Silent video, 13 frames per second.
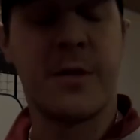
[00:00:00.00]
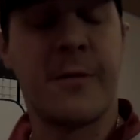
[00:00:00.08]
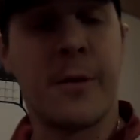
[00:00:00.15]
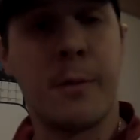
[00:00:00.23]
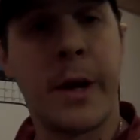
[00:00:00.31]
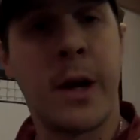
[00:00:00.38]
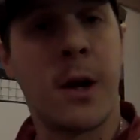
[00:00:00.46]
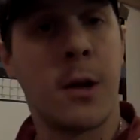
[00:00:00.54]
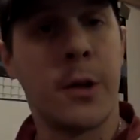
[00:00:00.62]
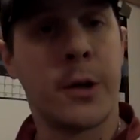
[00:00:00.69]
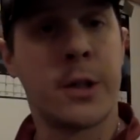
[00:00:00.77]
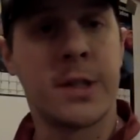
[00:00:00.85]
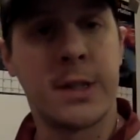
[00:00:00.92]
from AR
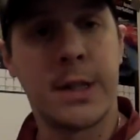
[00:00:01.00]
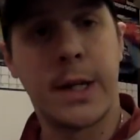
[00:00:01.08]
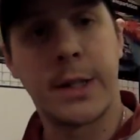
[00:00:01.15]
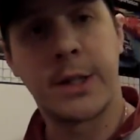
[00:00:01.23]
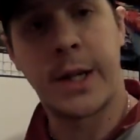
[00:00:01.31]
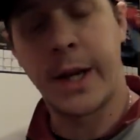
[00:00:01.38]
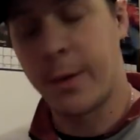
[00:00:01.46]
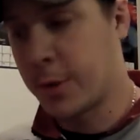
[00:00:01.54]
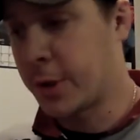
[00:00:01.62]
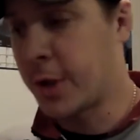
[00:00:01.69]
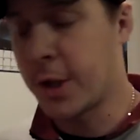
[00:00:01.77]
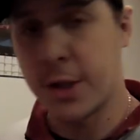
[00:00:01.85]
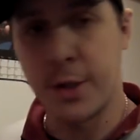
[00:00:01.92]
Lures, and today I want to
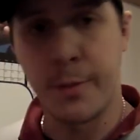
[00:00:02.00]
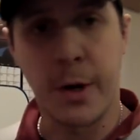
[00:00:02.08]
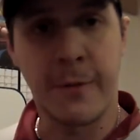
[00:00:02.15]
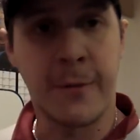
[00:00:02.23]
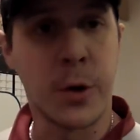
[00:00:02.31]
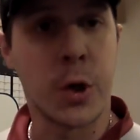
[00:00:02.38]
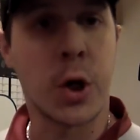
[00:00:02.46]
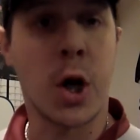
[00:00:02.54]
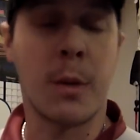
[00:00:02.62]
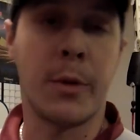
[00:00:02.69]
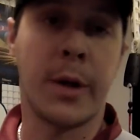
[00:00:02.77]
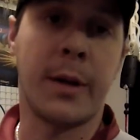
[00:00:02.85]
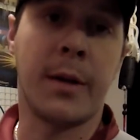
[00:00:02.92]
talk to you about
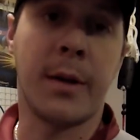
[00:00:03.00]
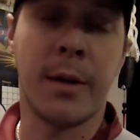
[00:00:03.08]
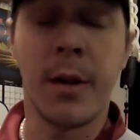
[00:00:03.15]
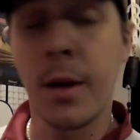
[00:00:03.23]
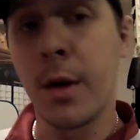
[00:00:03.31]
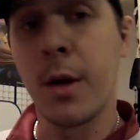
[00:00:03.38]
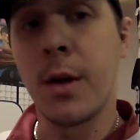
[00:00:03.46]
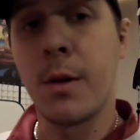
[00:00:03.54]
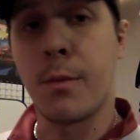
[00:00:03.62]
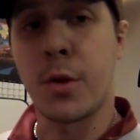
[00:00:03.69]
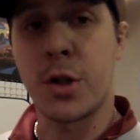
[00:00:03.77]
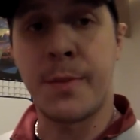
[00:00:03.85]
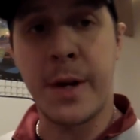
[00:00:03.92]
fluorocarbon and
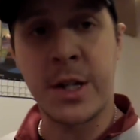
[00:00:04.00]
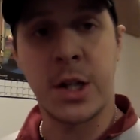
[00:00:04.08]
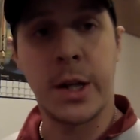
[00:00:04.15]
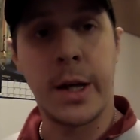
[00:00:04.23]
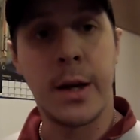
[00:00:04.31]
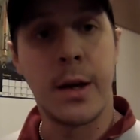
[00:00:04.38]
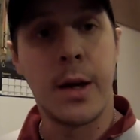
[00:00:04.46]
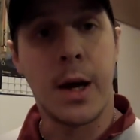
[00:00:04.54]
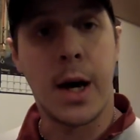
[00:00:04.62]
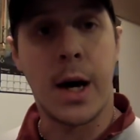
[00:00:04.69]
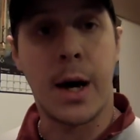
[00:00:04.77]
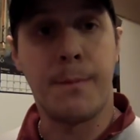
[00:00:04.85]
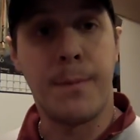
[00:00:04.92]
more especially
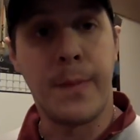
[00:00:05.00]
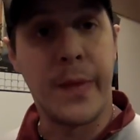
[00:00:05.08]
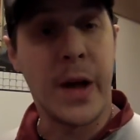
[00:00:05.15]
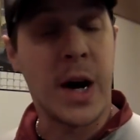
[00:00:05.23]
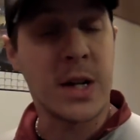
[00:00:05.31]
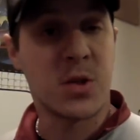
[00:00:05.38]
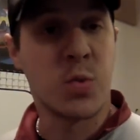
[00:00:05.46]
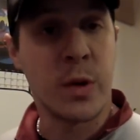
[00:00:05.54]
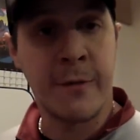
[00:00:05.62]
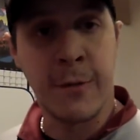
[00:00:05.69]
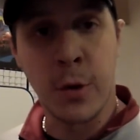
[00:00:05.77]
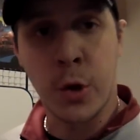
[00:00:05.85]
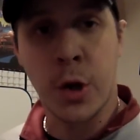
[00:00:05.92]
knots with
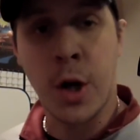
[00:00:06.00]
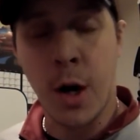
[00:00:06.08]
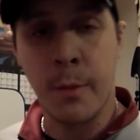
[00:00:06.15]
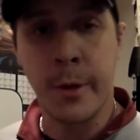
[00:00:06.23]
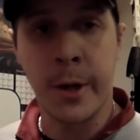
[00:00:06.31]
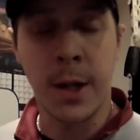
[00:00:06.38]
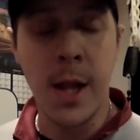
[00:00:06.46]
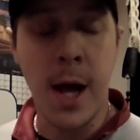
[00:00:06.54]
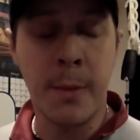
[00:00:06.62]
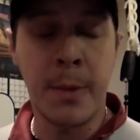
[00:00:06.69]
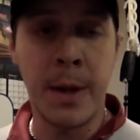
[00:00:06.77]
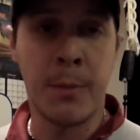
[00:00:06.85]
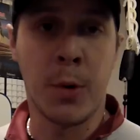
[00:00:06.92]
fluorocarbon. A lot of
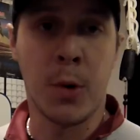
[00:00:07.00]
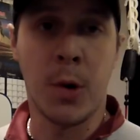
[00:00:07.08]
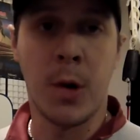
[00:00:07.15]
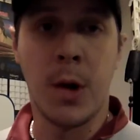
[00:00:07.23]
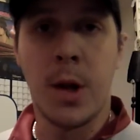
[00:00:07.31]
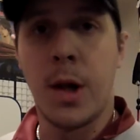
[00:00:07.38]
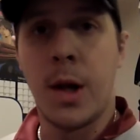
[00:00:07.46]
people